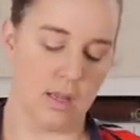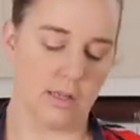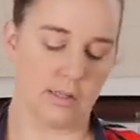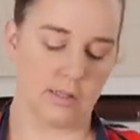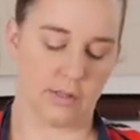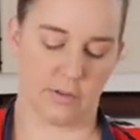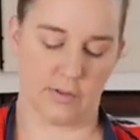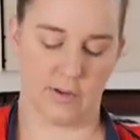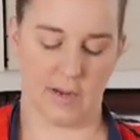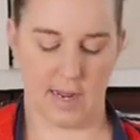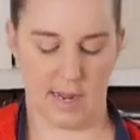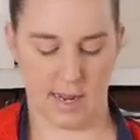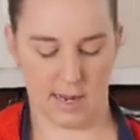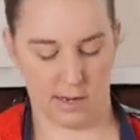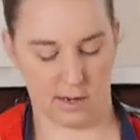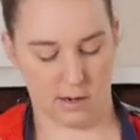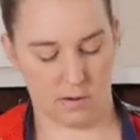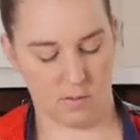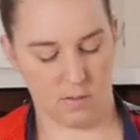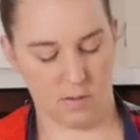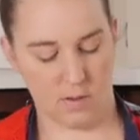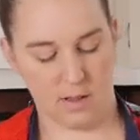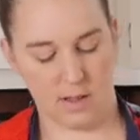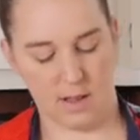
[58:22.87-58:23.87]
So
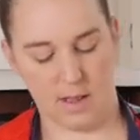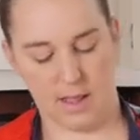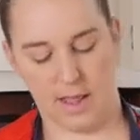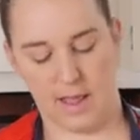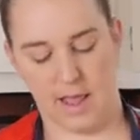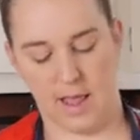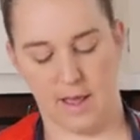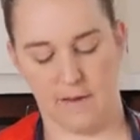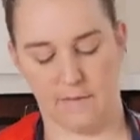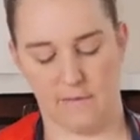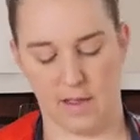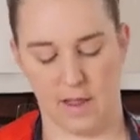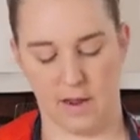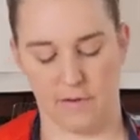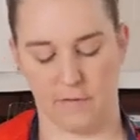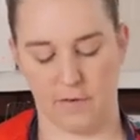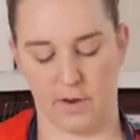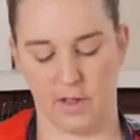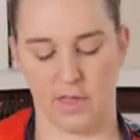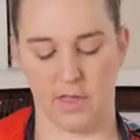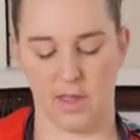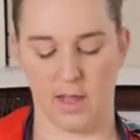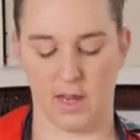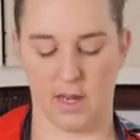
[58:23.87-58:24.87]
now I have
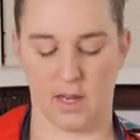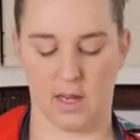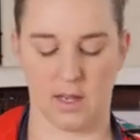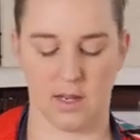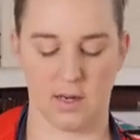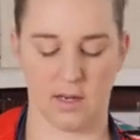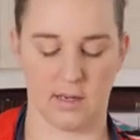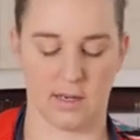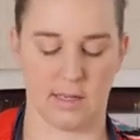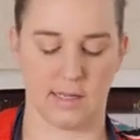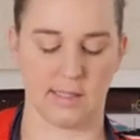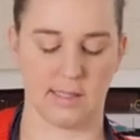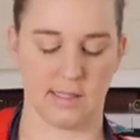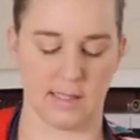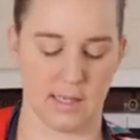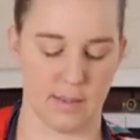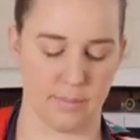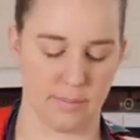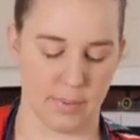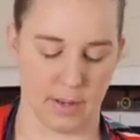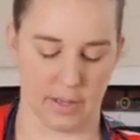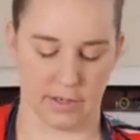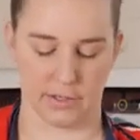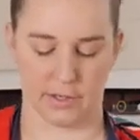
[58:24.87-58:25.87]
everything
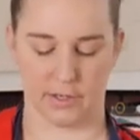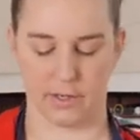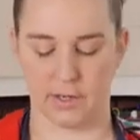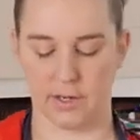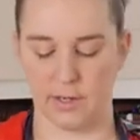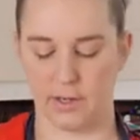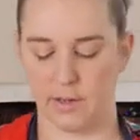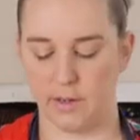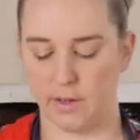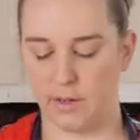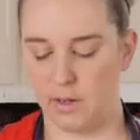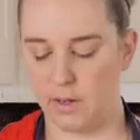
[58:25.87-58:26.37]
nicely buttered,